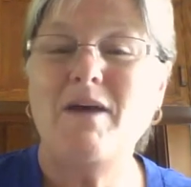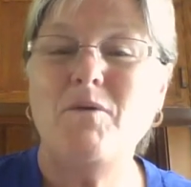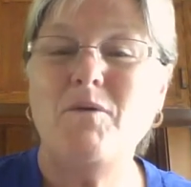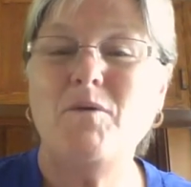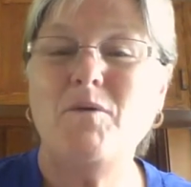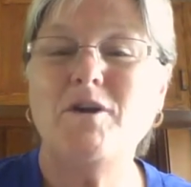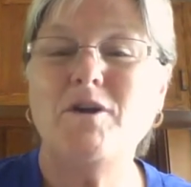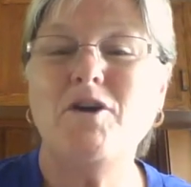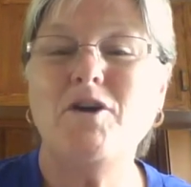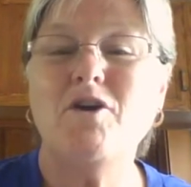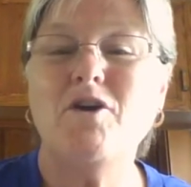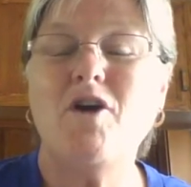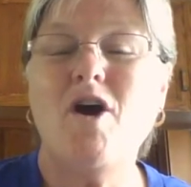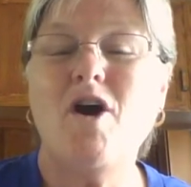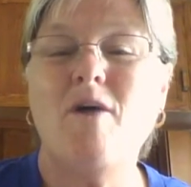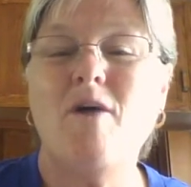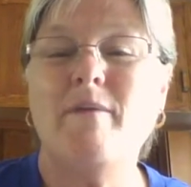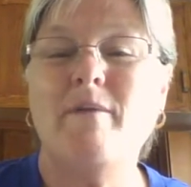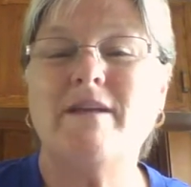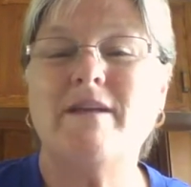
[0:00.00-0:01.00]
What are your
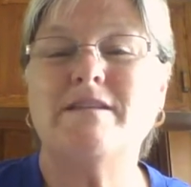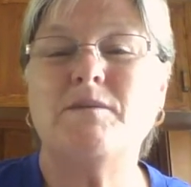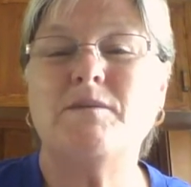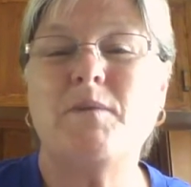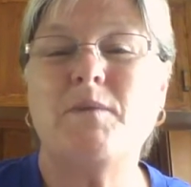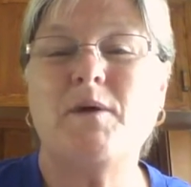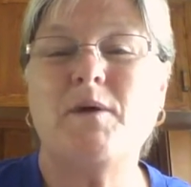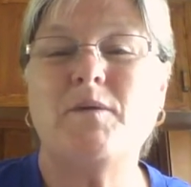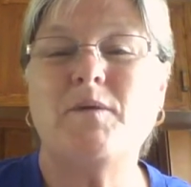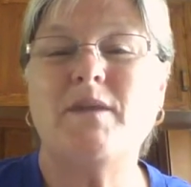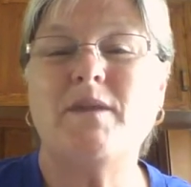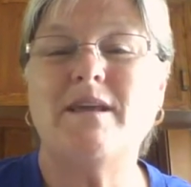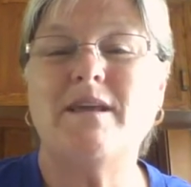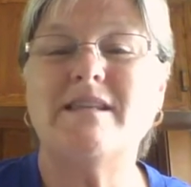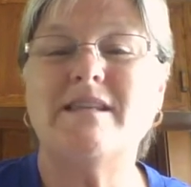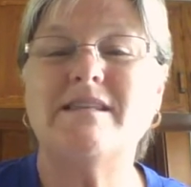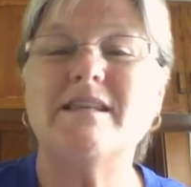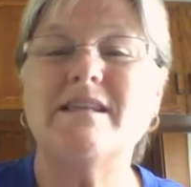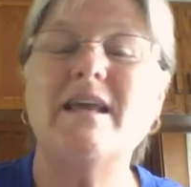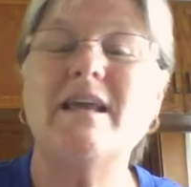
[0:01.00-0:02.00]
comments about
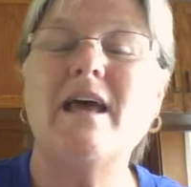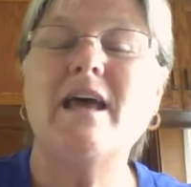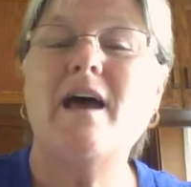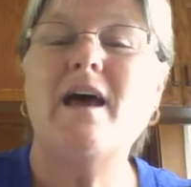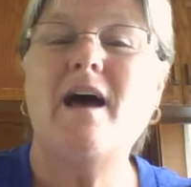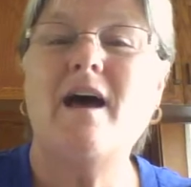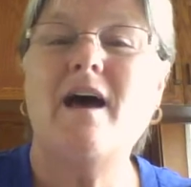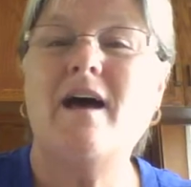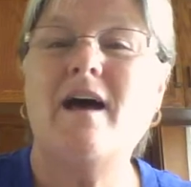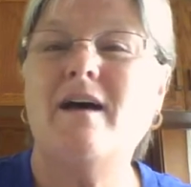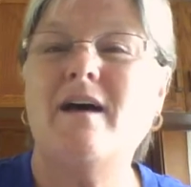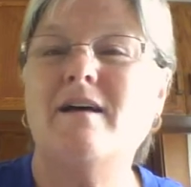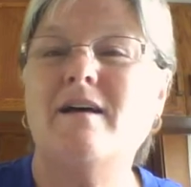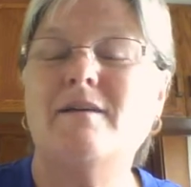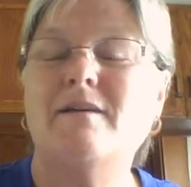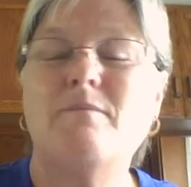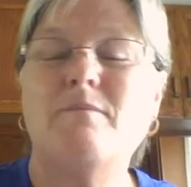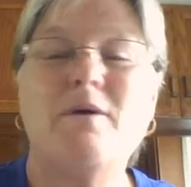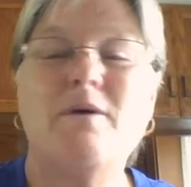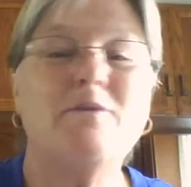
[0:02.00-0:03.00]
this?
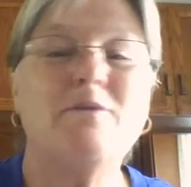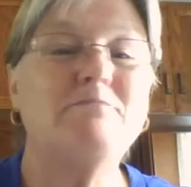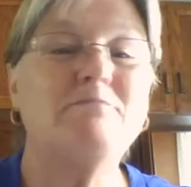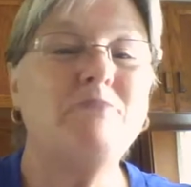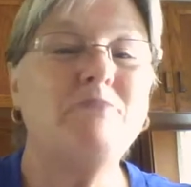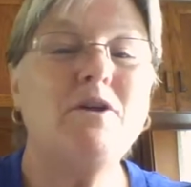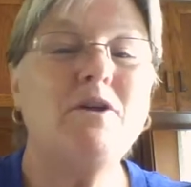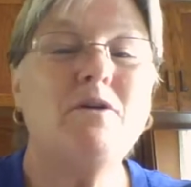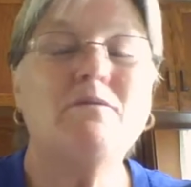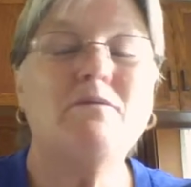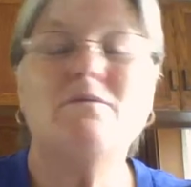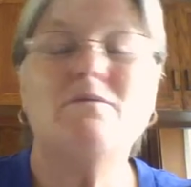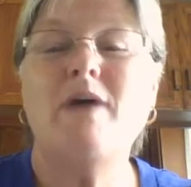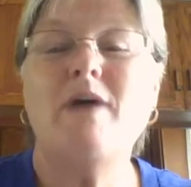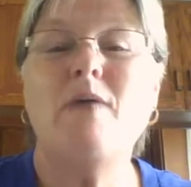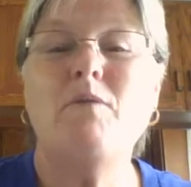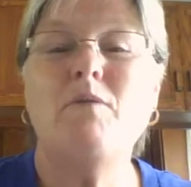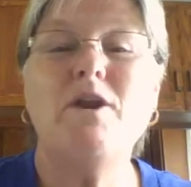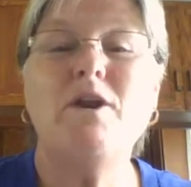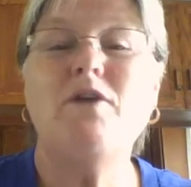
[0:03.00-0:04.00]
What
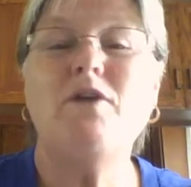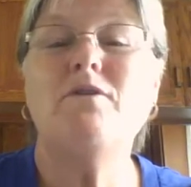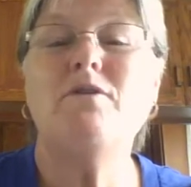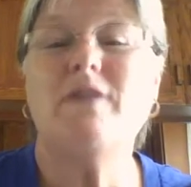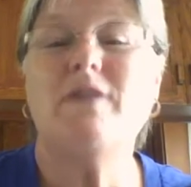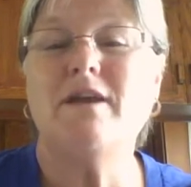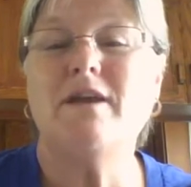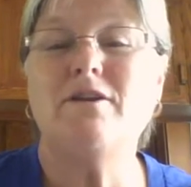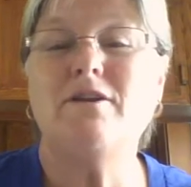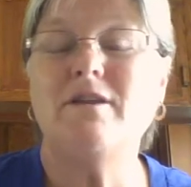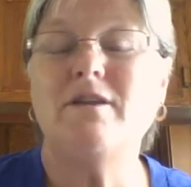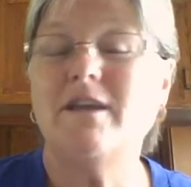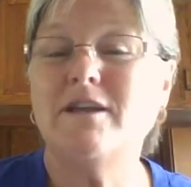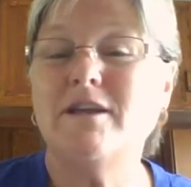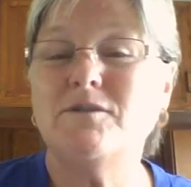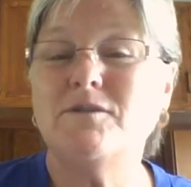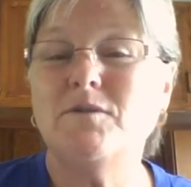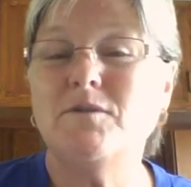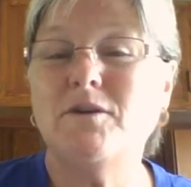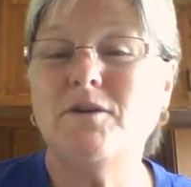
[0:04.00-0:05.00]
do you think? Do you think
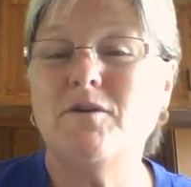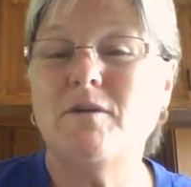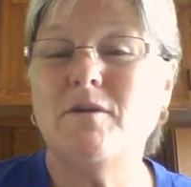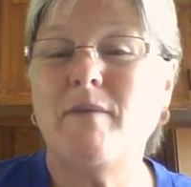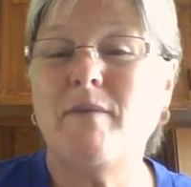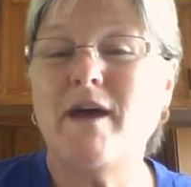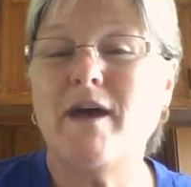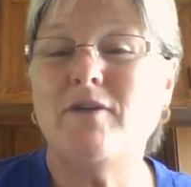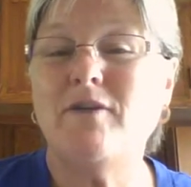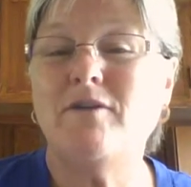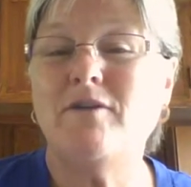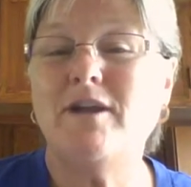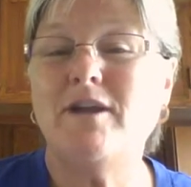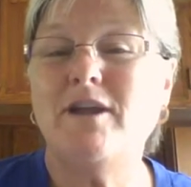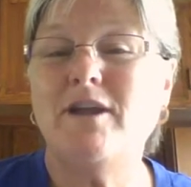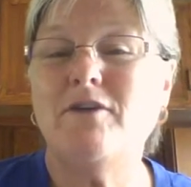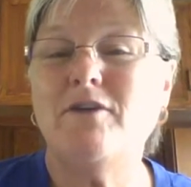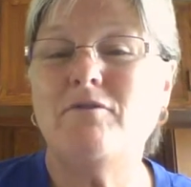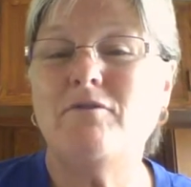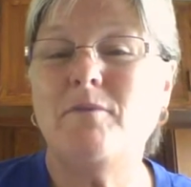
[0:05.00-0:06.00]
it's really going to matter in a
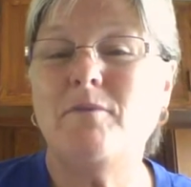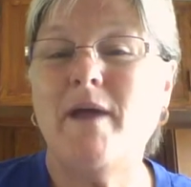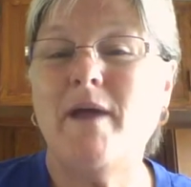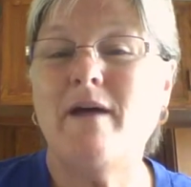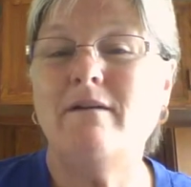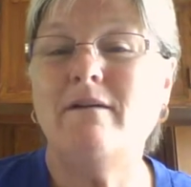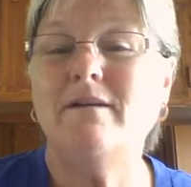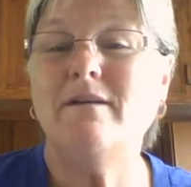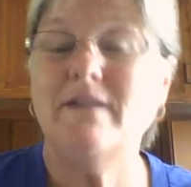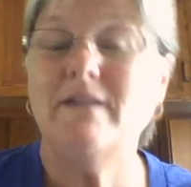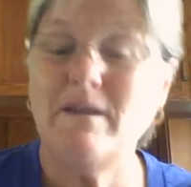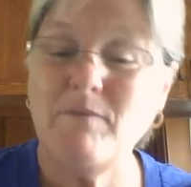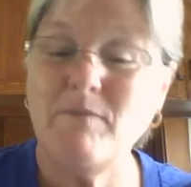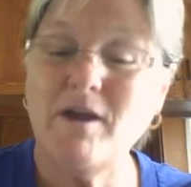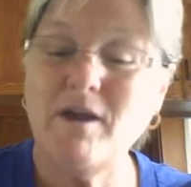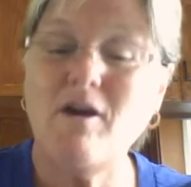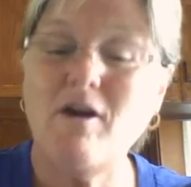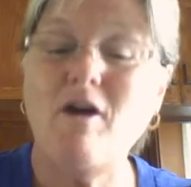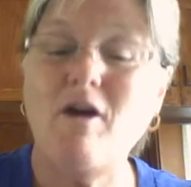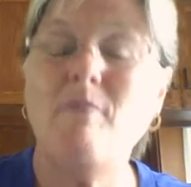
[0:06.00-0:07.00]
year from now? Leave me
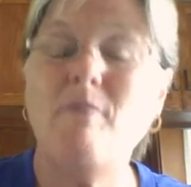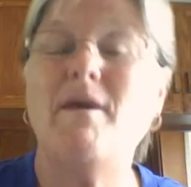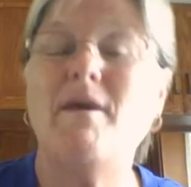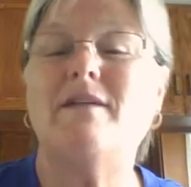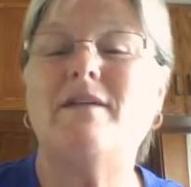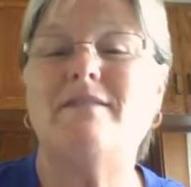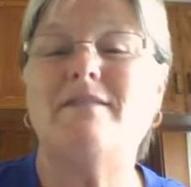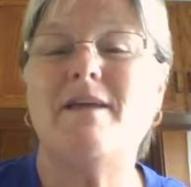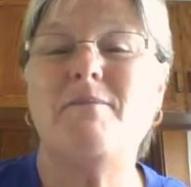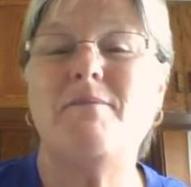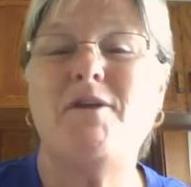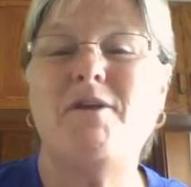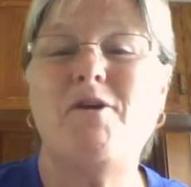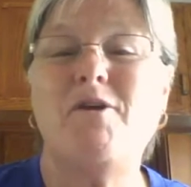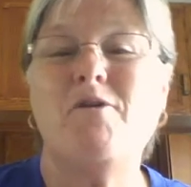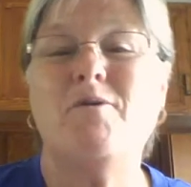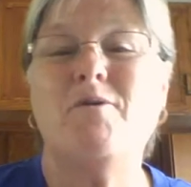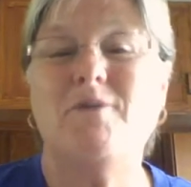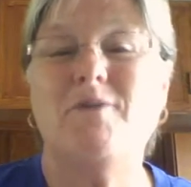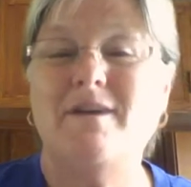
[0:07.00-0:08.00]
a comment. Let me
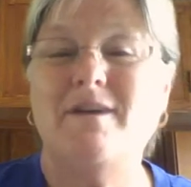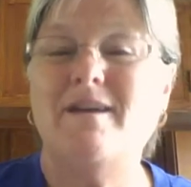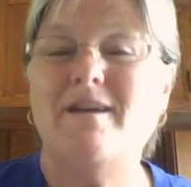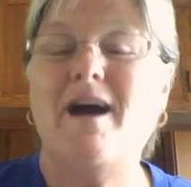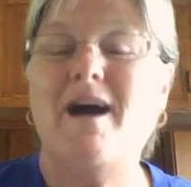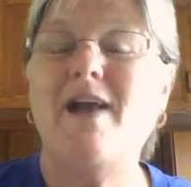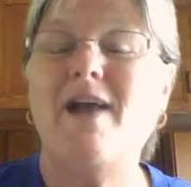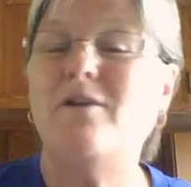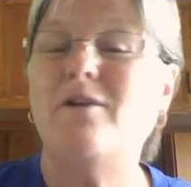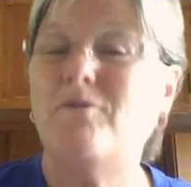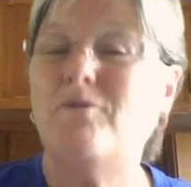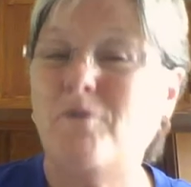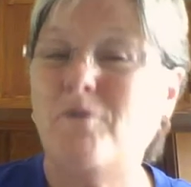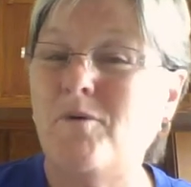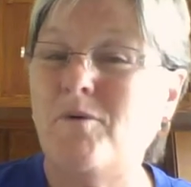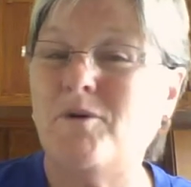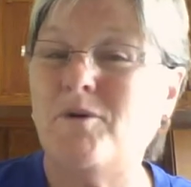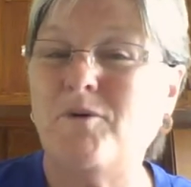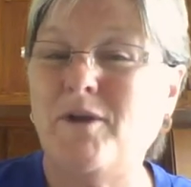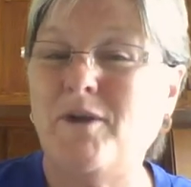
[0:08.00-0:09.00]
know. I look
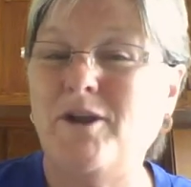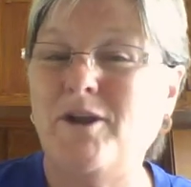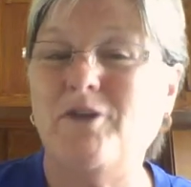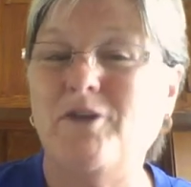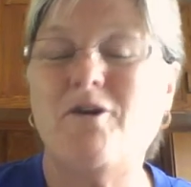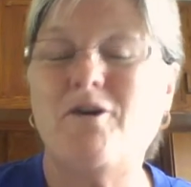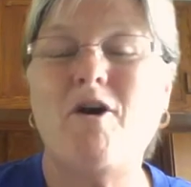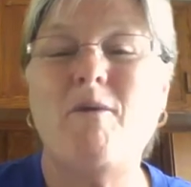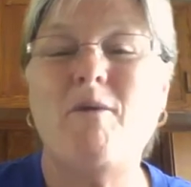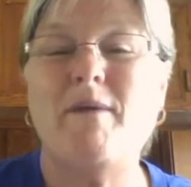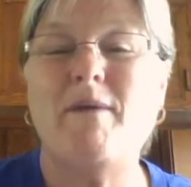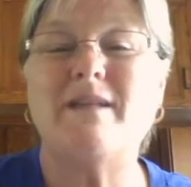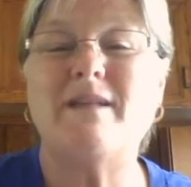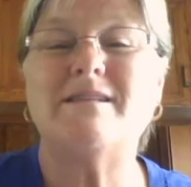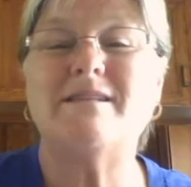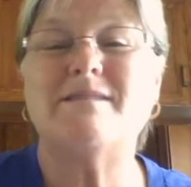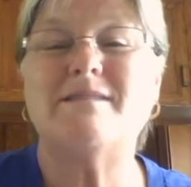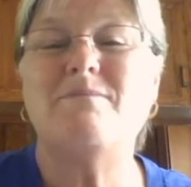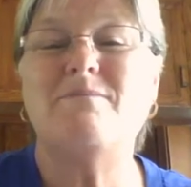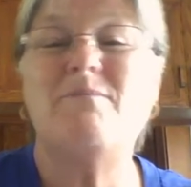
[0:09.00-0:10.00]
forward to reading your
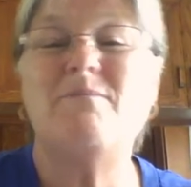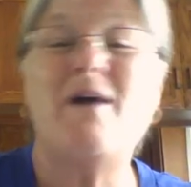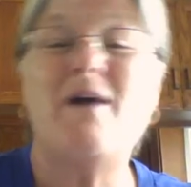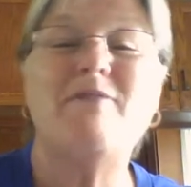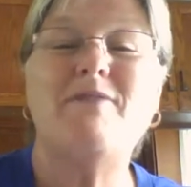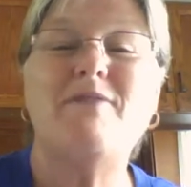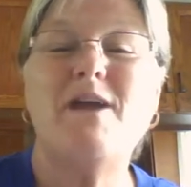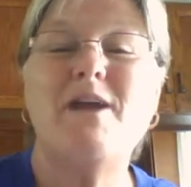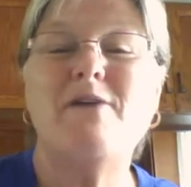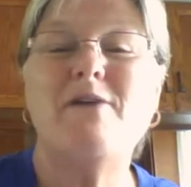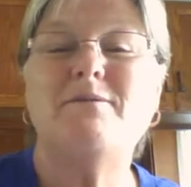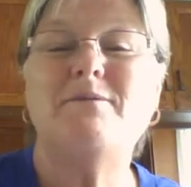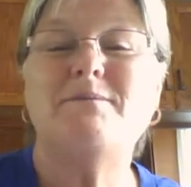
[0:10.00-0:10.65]
comments. Bye for now.